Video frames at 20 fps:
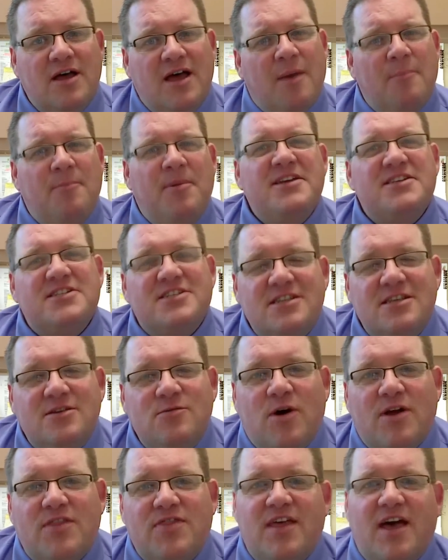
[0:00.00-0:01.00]
And basically
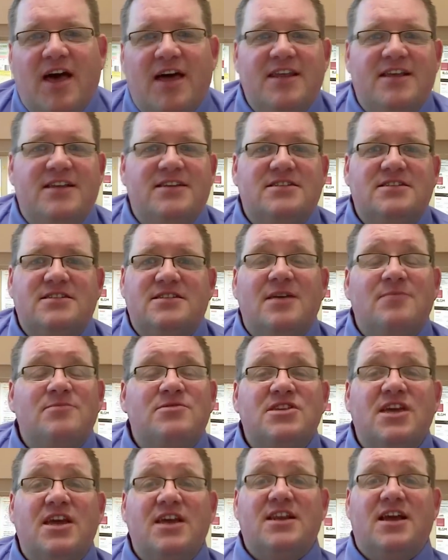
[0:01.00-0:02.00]
what that is them
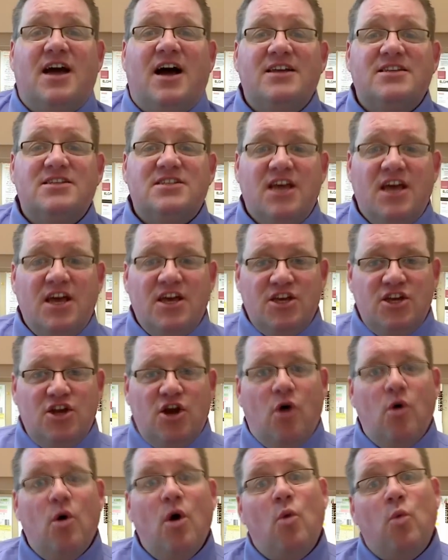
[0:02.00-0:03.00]
saying to us, you
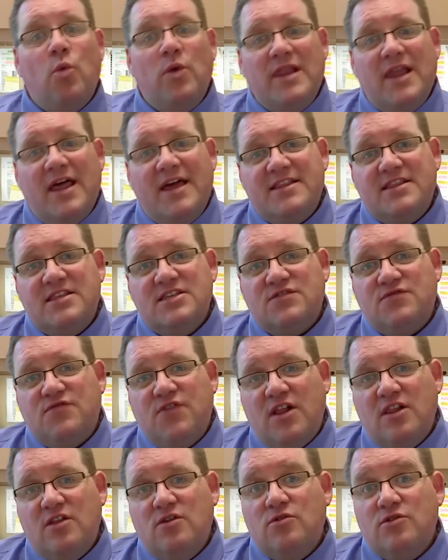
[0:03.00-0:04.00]
know, we like this
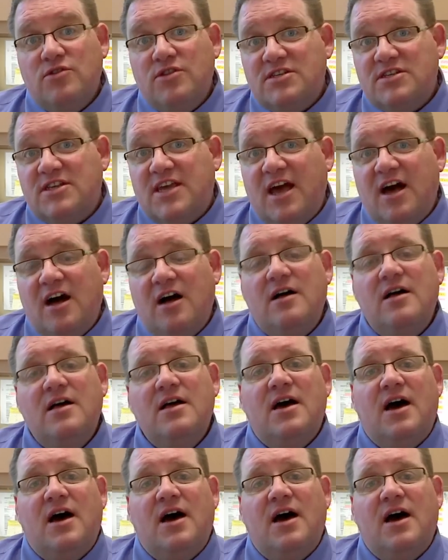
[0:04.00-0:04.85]
fellow or this gal,